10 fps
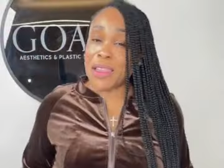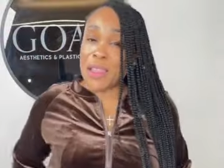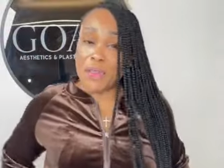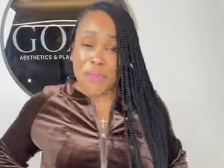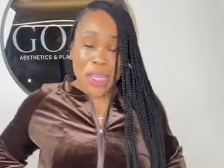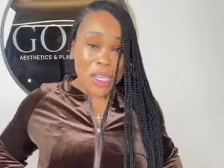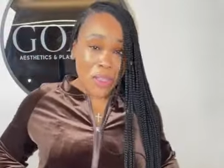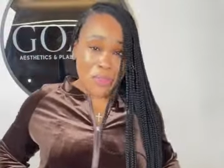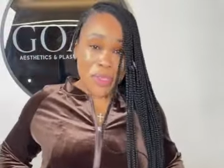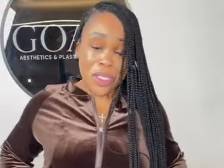I love my
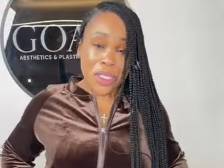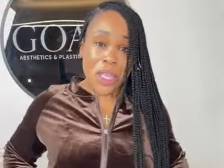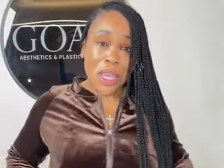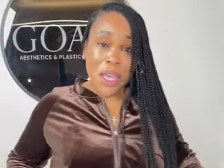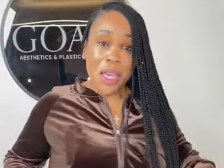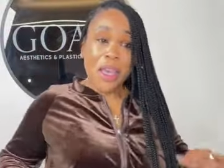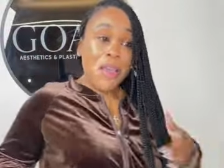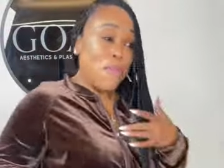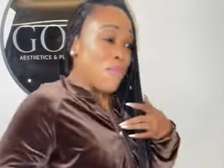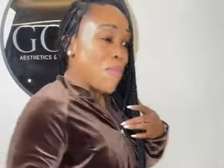hips.
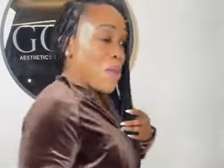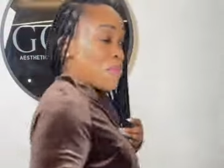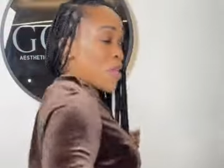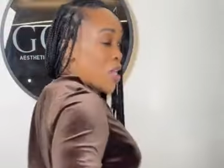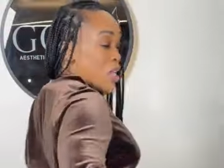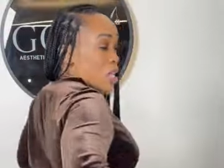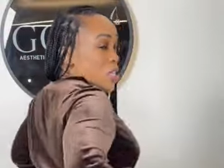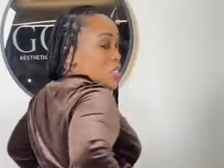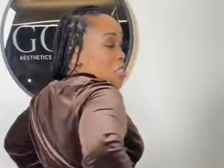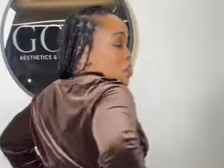My butt
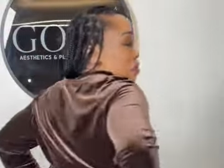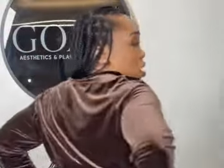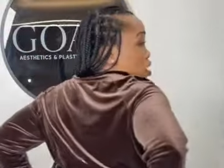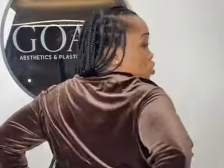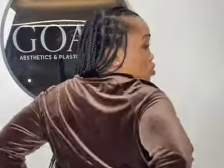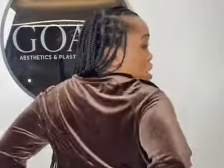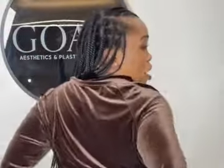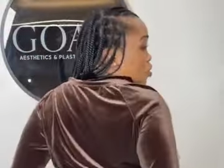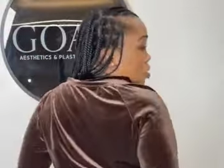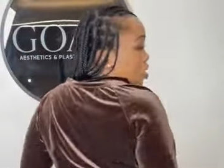is definitely
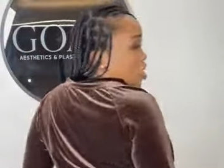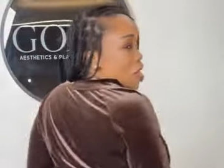rounded.